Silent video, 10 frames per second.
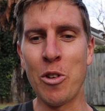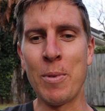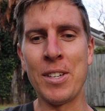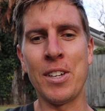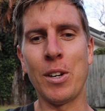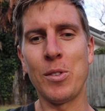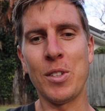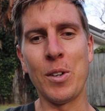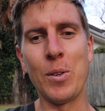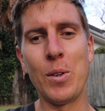to hurt myself,
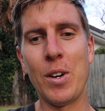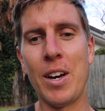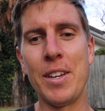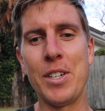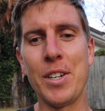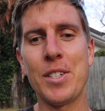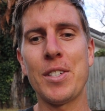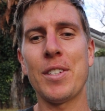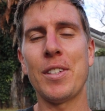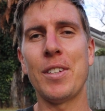so I
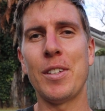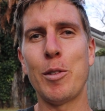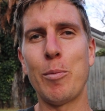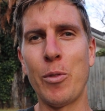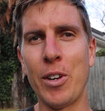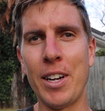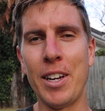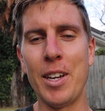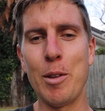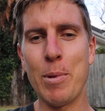just
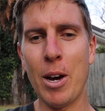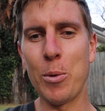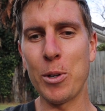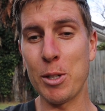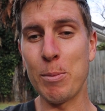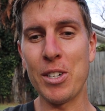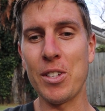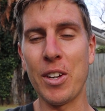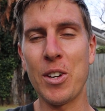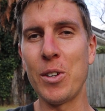really power walked as much
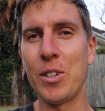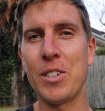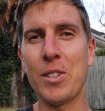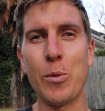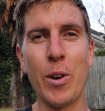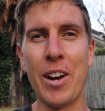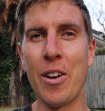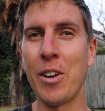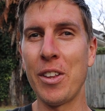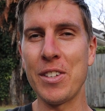as I could,
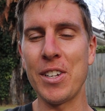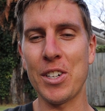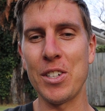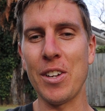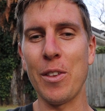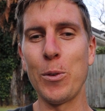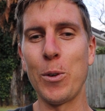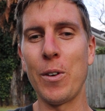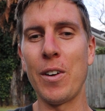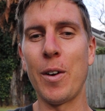ran only the sections I
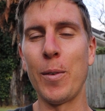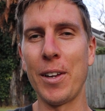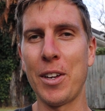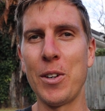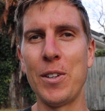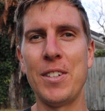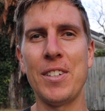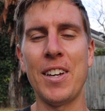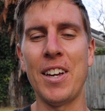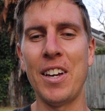thought I really could,
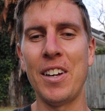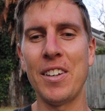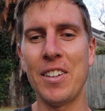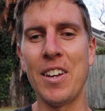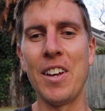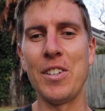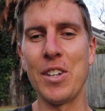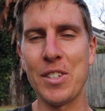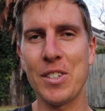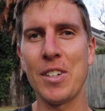and yeah,
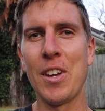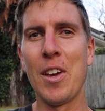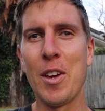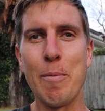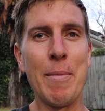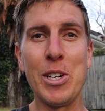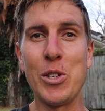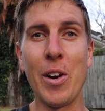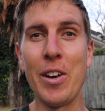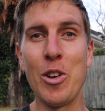just made
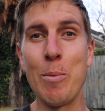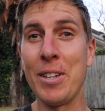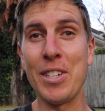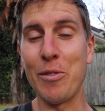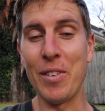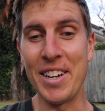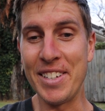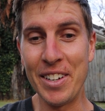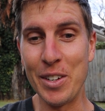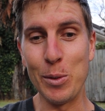sure I didn't hurt myself, and I
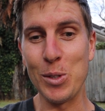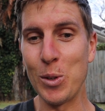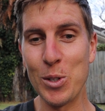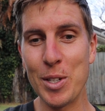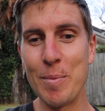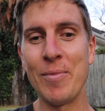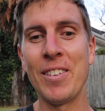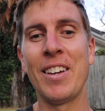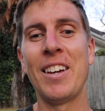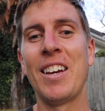didn't. It was awesome.
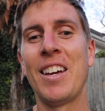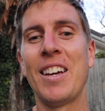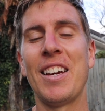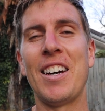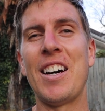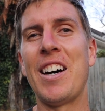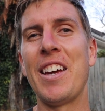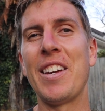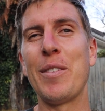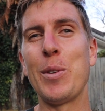
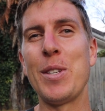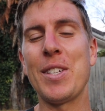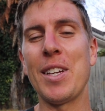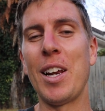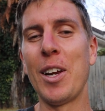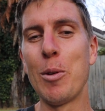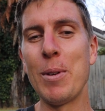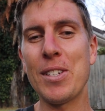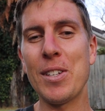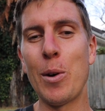I was a little
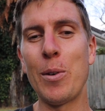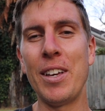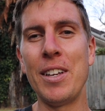bit slower